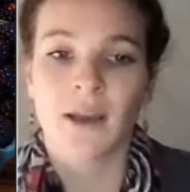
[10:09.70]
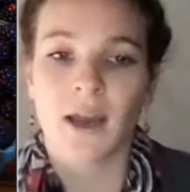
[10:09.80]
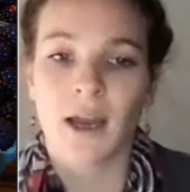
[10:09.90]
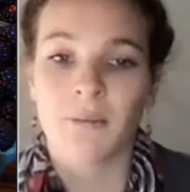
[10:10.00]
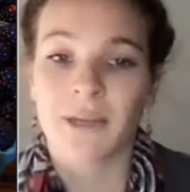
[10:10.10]

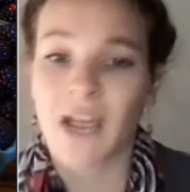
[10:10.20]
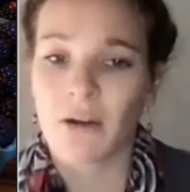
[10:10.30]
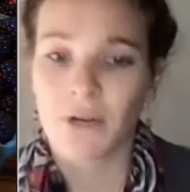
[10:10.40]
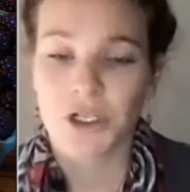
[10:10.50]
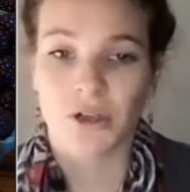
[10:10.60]

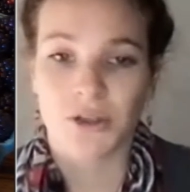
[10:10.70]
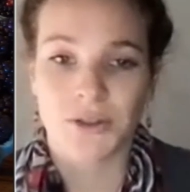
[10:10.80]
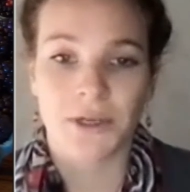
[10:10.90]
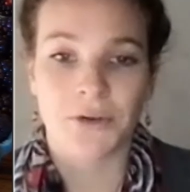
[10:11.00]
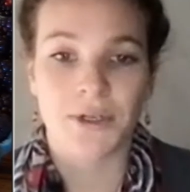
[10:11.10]
CalFresh also
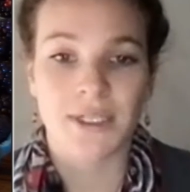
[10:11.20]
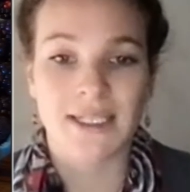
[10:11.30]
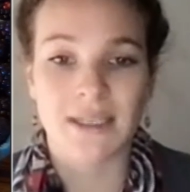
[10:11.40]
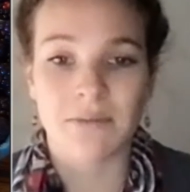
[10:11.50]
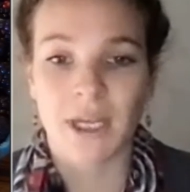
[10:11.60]
increases
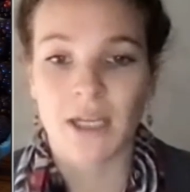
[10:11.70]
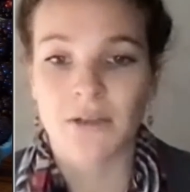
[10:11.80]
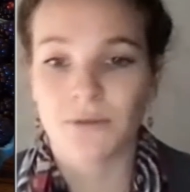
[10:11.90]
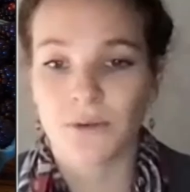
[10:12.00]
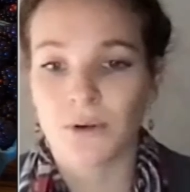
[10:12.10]
demand
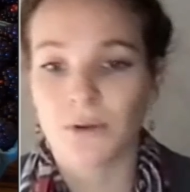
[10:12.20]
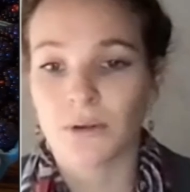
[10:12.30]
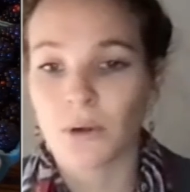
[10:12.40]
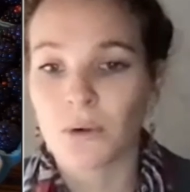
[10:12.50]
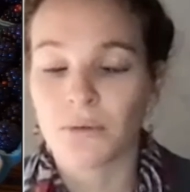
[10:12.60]
for
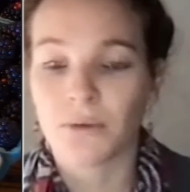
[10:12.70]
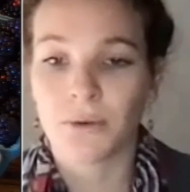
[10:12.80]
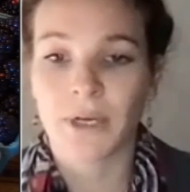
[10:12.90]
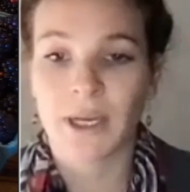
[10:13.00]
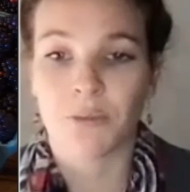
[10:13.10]
local
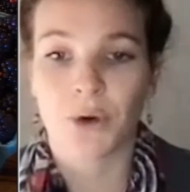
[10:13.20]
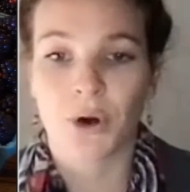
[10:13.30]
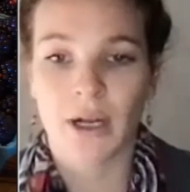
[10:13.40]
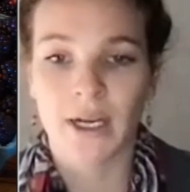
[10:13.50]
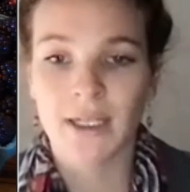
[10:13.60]
food and
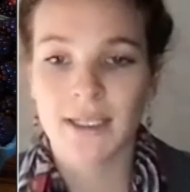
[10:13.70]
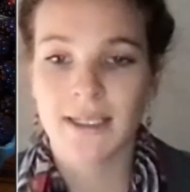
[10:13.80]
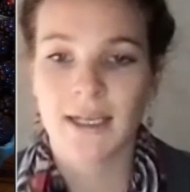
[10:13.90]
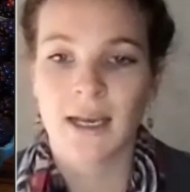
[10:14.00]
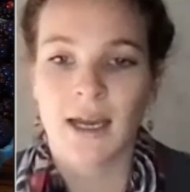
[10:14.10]

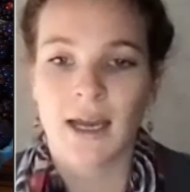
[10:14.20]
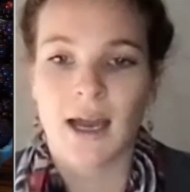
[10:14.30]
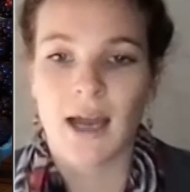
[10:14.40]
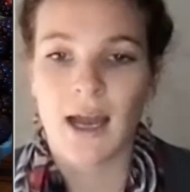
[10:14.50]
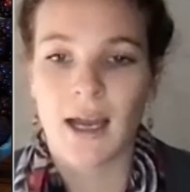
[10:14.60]
products.
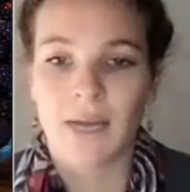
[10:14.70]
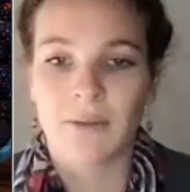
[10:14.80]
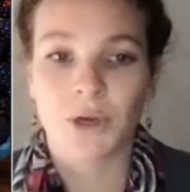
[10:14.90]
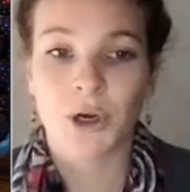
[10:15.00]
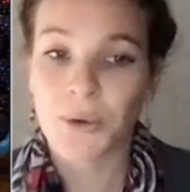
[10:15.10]

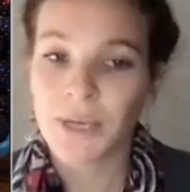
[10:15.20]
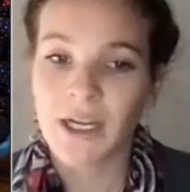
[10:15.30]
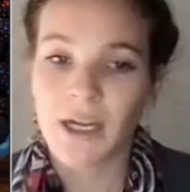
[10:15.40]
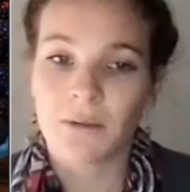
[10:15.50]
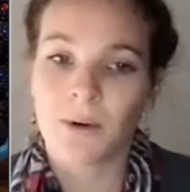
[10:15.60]
Currently, a
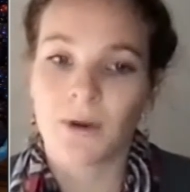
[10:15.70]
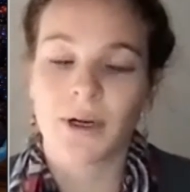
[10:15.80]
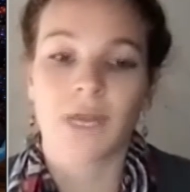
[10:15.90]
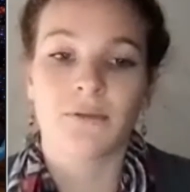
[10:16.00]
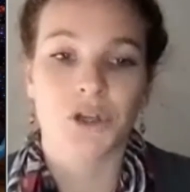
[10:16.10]
network
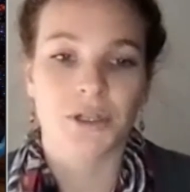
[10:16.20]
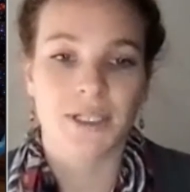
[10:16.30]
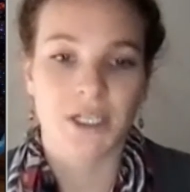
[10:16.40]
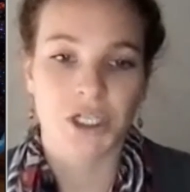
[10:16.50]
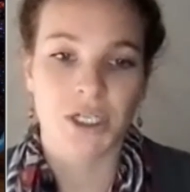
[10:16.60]
of
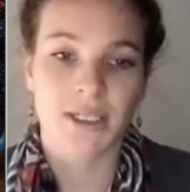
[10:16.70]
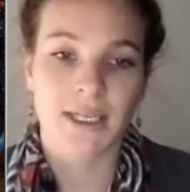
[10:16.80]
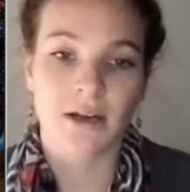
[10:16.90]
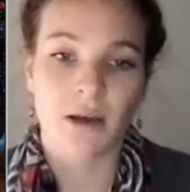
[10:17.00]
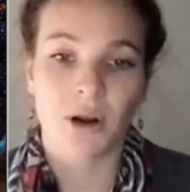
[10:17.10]
jurisdictions
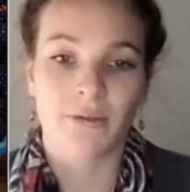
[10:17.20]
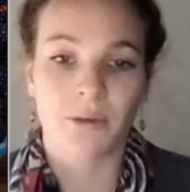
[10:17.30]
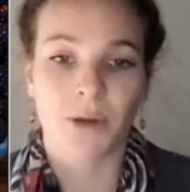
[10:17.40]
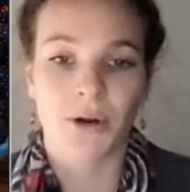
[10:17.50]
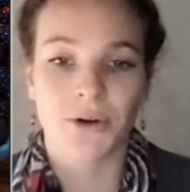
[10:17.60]
and
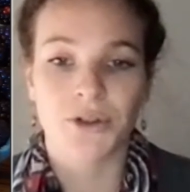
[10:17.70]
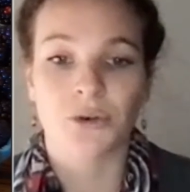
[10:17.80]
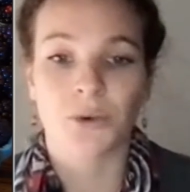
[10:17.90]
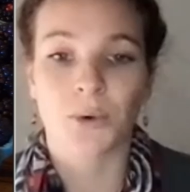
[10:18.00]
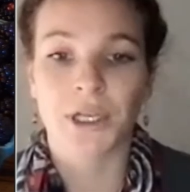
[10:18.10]
nonprofit partners
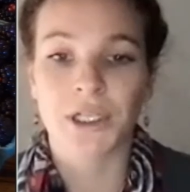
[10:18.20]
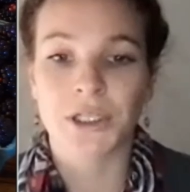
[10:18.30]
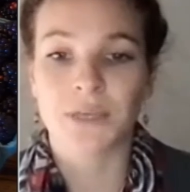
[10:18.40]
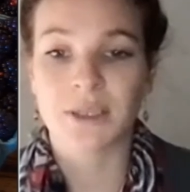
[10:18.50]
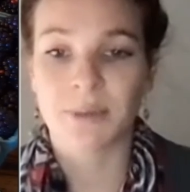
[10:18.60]
are working
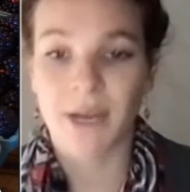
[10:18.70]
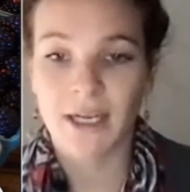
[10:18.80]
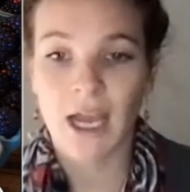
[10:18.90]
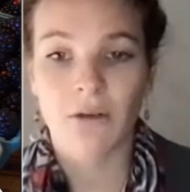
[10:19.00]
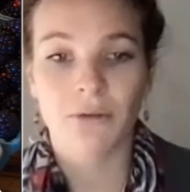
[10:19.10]
to expand
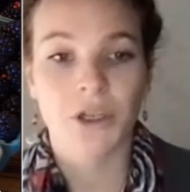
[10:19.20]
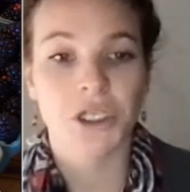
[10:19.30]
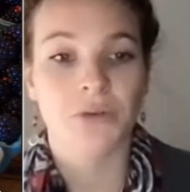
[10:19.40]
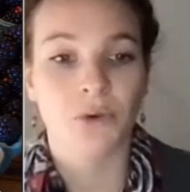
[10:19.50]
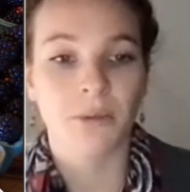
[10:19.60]
CalFresh
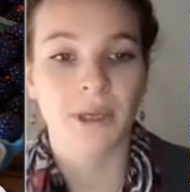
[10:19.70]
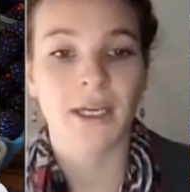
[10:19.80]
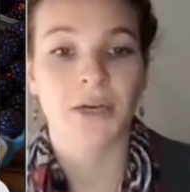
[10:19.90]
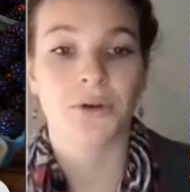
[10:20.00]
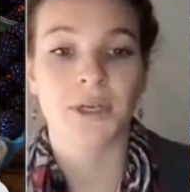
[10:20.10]
enrollment
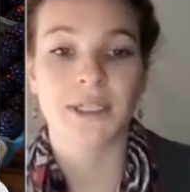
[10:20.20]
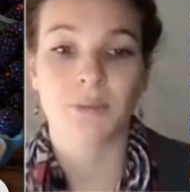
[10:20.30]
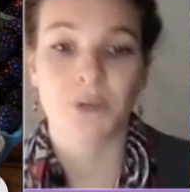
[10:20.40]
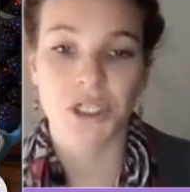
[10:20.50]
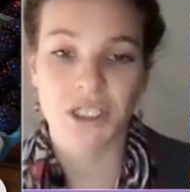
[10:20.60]
and increase the
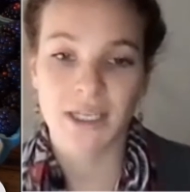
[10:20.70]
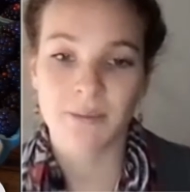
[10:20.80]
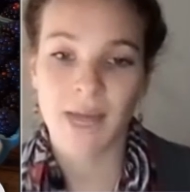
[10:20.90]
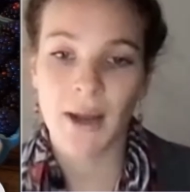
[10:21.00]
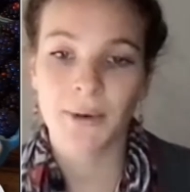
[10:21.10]
purchasing
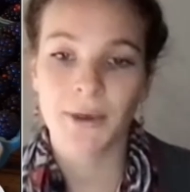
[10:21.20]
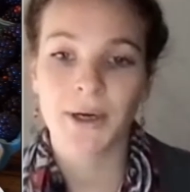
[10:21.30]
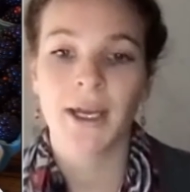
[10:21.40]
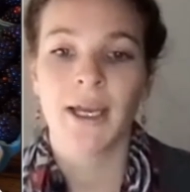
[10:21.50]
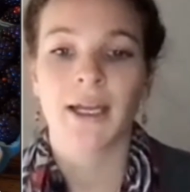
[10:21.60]
power,
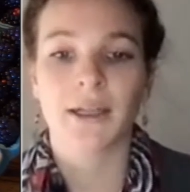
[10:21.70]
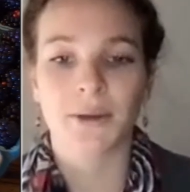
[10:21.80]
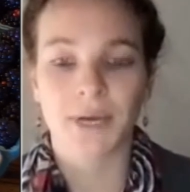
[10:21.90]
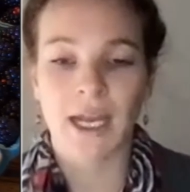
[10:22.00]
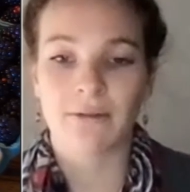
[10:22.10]

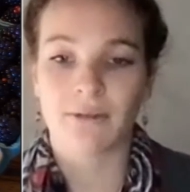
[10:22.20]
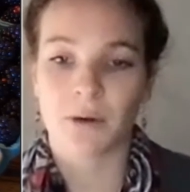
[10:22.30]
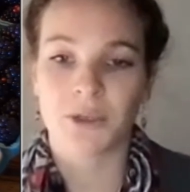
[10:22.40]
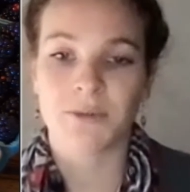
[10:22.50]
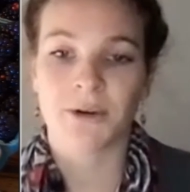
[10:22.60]
including at
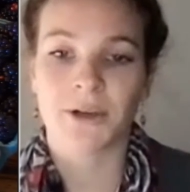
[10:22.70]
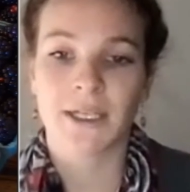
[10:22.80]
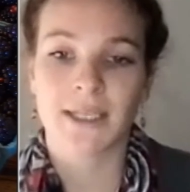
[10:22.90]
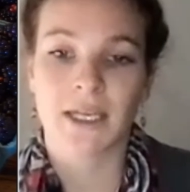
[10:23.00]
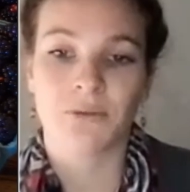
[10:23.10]
farmers
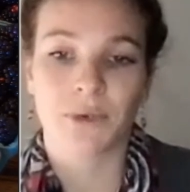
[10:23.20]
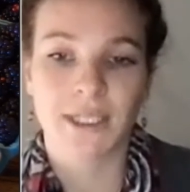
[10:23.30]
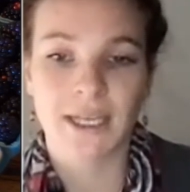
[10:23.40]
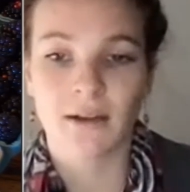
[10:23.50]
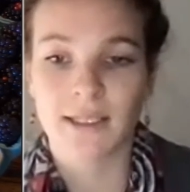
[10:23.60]
markets and
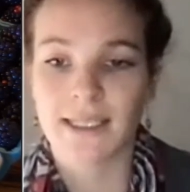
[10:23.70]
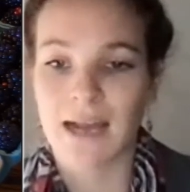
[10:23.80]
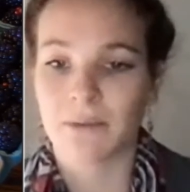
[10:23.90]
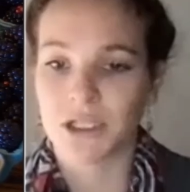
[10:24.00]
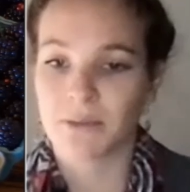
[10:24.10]
retail
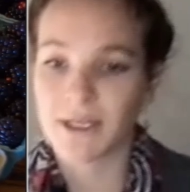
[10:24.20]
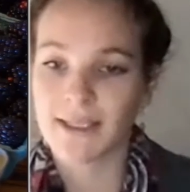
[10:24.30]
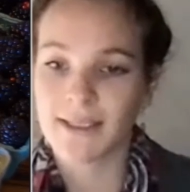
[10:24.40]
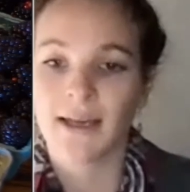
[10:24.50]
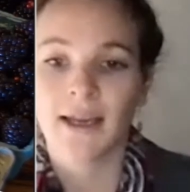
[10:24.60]

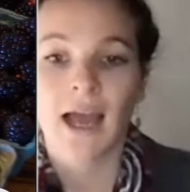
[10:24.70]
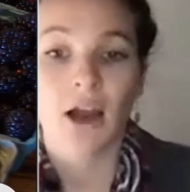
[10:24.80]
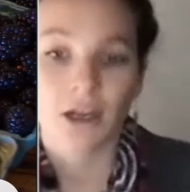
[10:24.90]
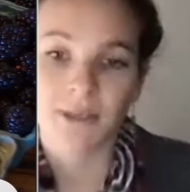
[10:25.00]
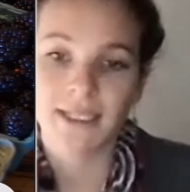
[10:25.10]
establishments.
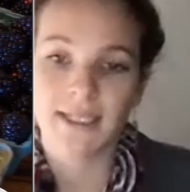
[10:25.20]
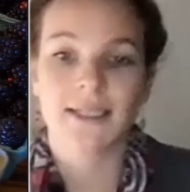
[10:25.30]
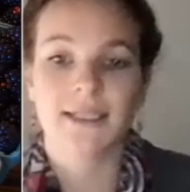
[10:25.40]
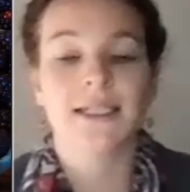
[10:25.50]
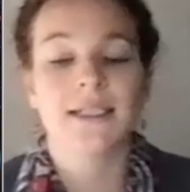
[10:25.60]
Alchemist
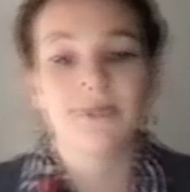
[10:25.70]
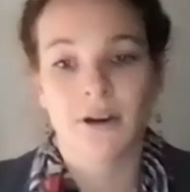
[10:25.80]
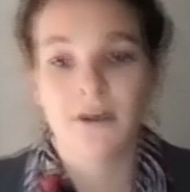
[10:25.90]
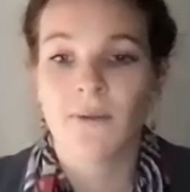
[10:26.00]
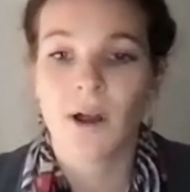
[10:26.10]
CDC is
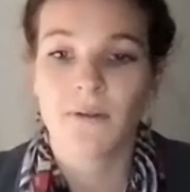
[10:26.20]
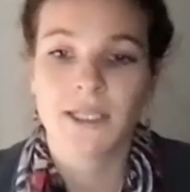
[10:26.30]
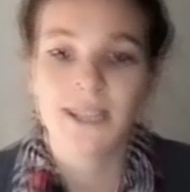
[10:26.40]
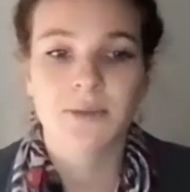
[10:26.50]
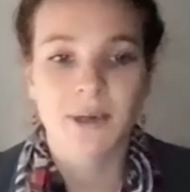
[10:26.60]
very involved in
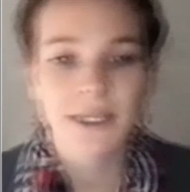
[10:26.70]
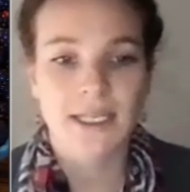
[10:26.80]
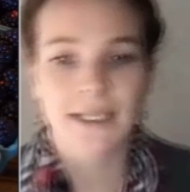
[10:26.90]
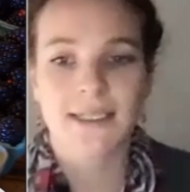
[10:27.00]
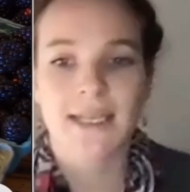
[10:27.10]
this space
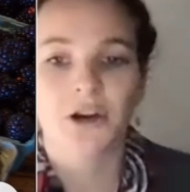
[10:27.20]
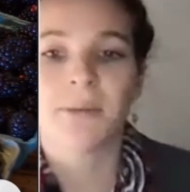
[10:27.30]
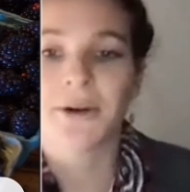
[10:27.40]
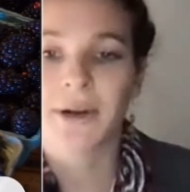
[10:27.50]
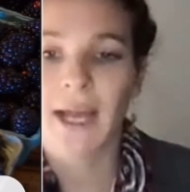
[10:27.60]
in
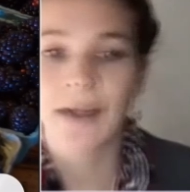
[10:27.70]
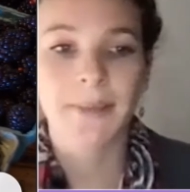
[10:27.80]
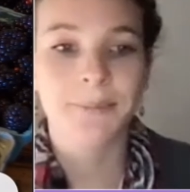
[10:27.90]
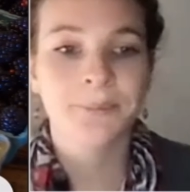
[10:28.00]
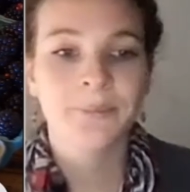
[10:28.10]
Sacramento County.